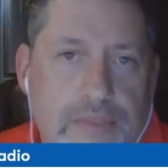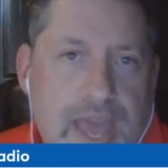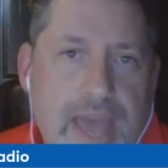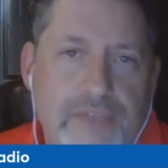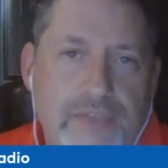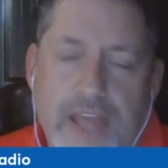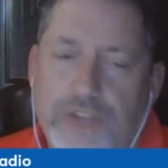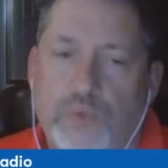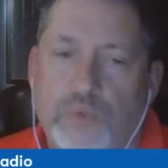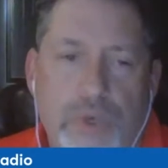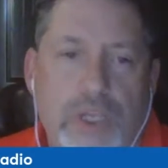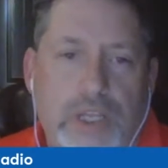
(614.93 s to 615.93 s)

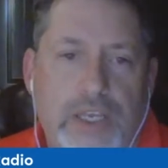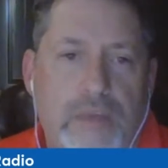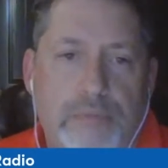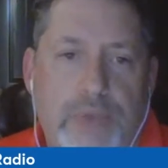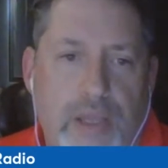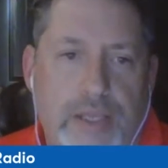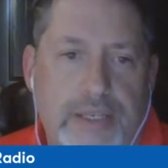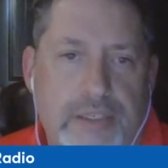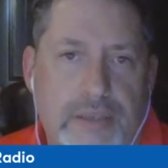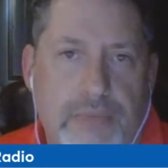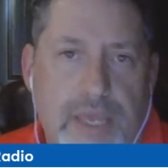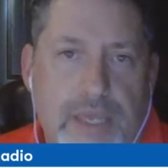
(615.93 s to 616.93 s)
That's really compelling
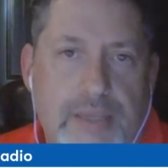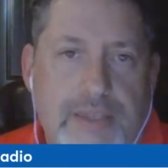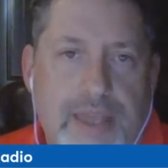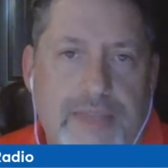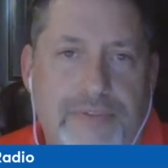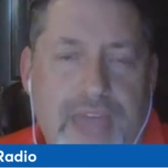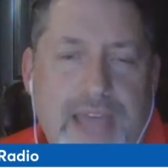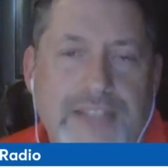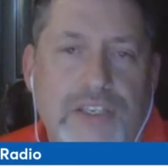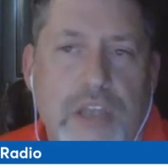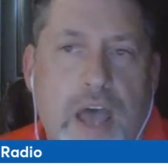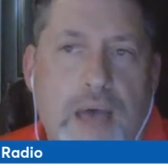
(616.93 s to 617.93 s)
to me.
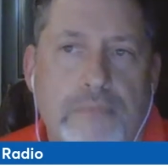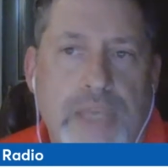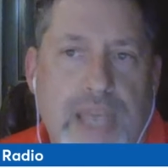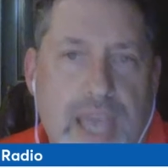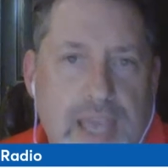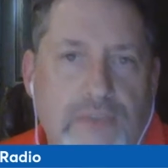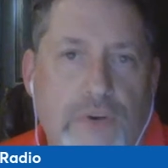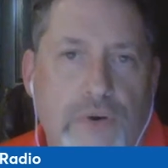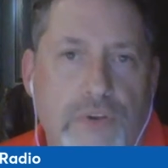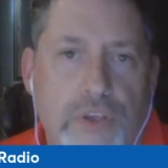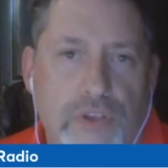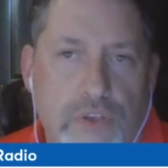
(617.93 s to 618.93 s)
That's not
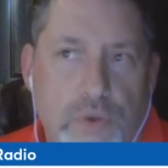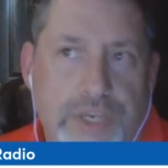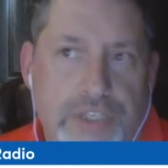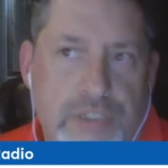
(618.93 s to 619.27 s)
behavior that you